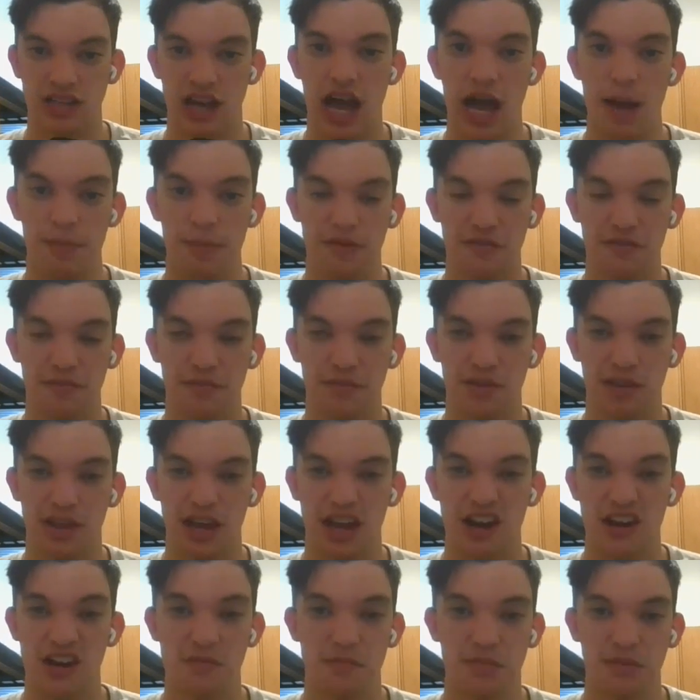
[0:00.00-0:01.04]
type of
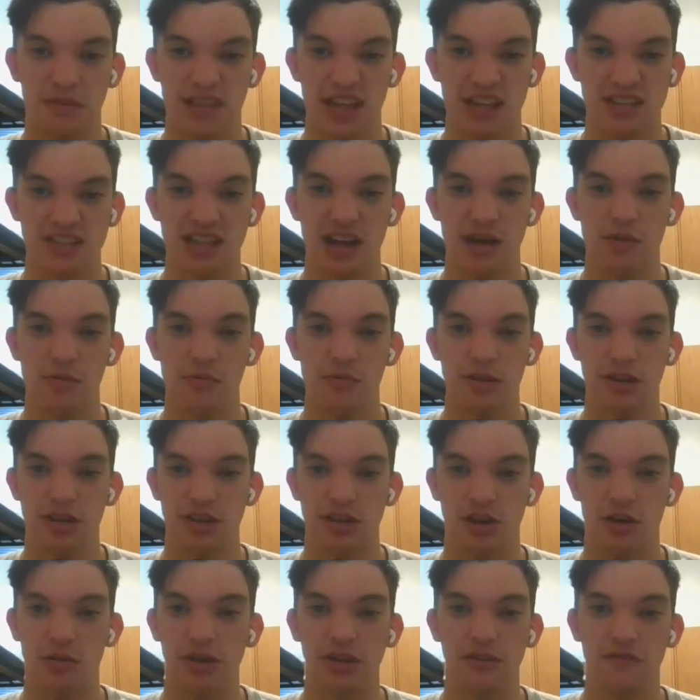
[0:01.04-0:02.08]
player, but that's not what we're
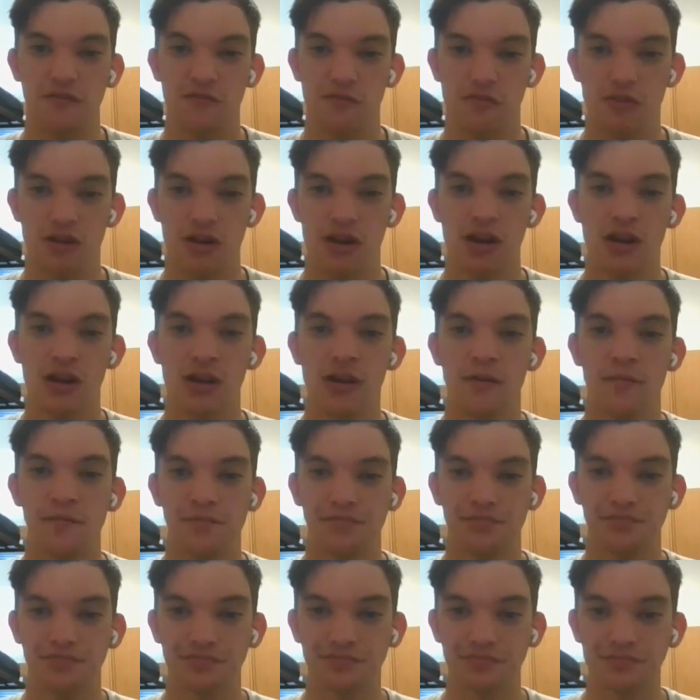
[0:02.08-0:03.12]
going for.
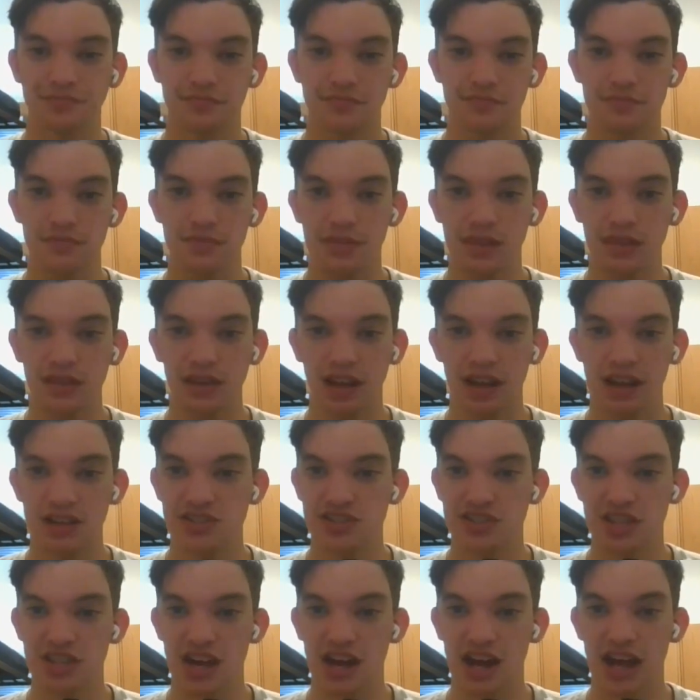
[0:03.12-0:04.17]

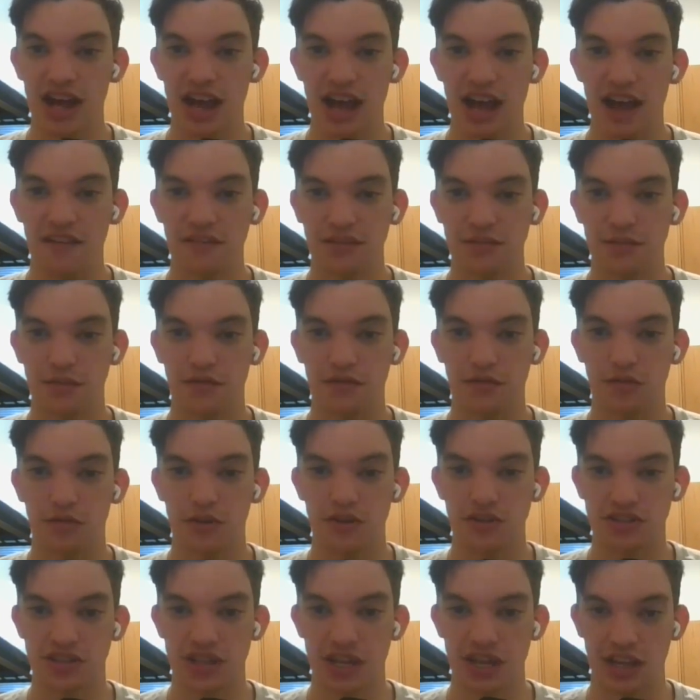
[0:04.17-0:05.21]
Instead, I have them, of
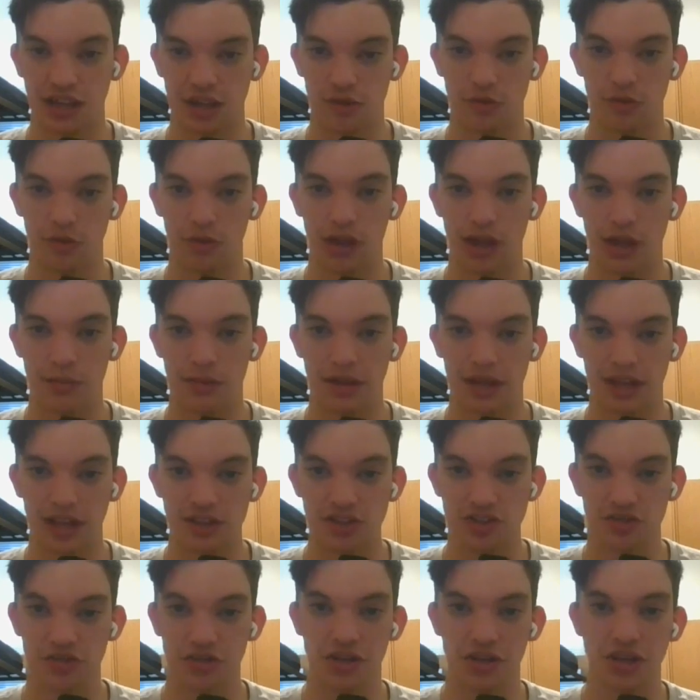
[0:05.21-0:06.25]
course, taking Kool-Aid
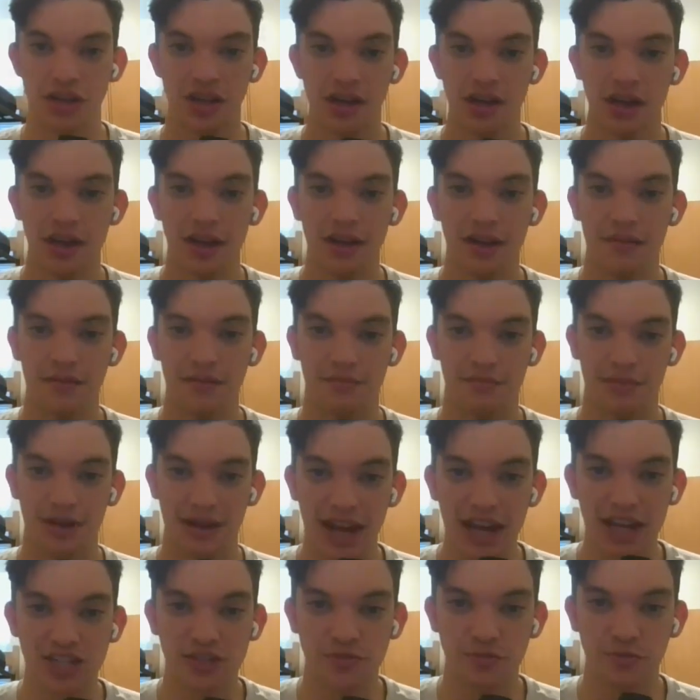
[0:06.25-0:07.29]
McKinstry.
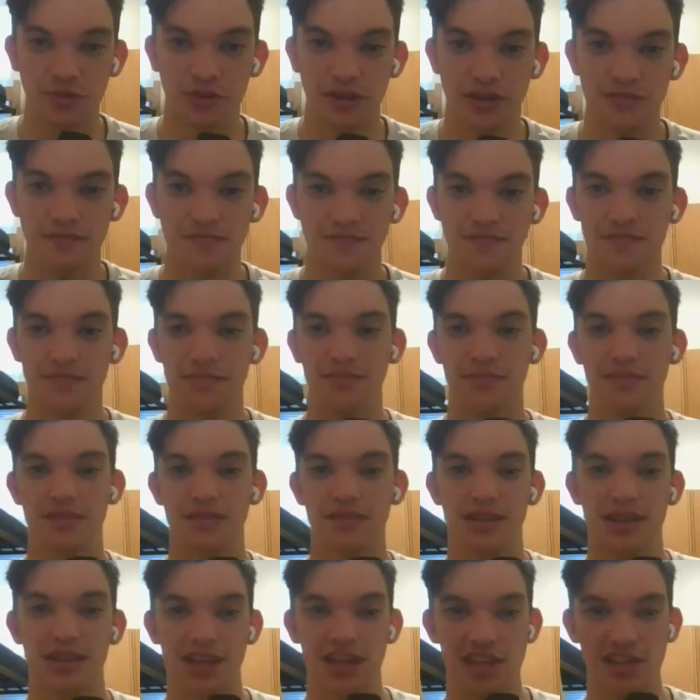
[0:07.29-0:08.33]
My next one
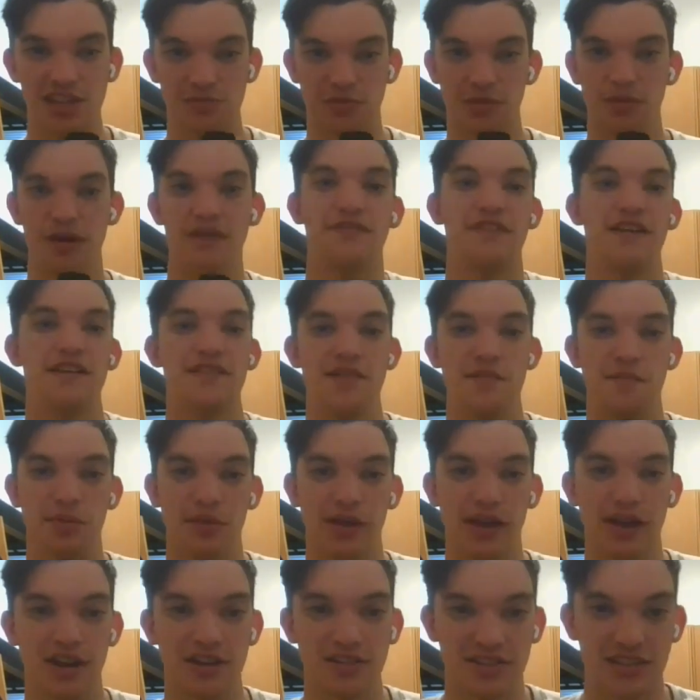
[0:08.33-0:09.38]
is one of my favorite
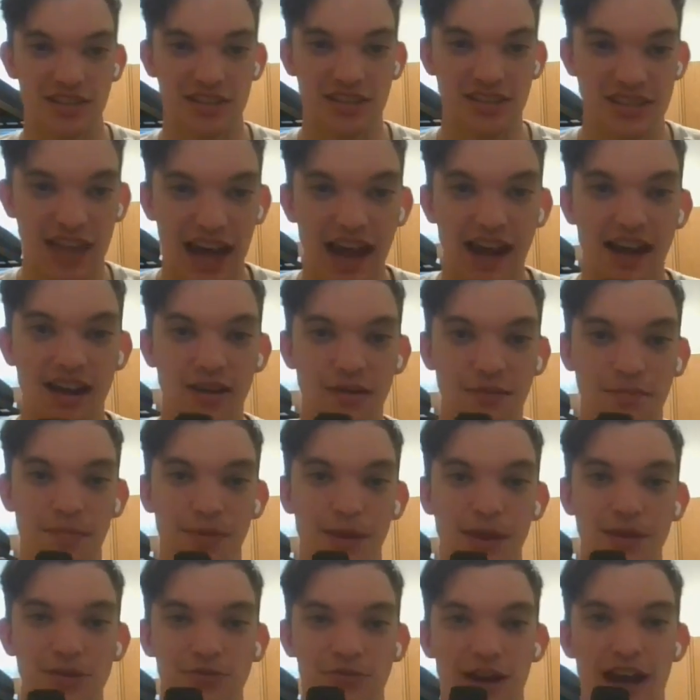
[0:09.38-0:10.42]
players in the entire
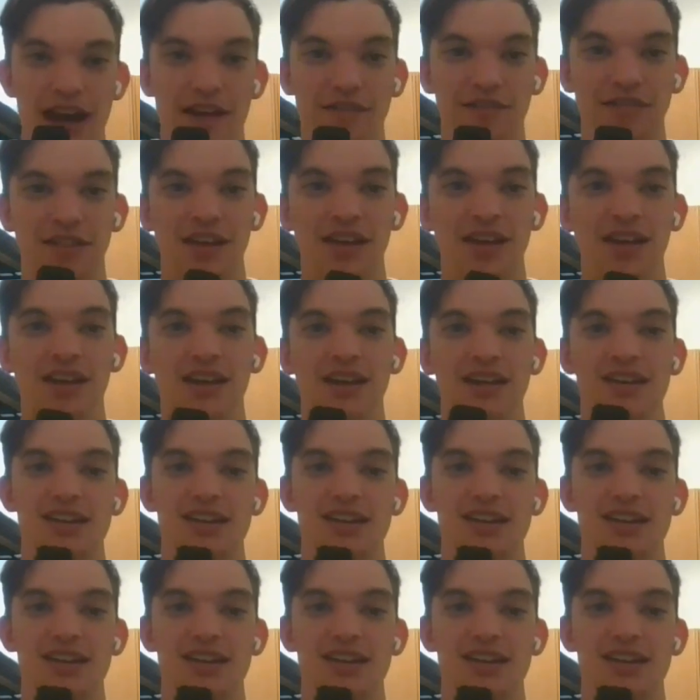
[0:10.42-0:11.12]
draft.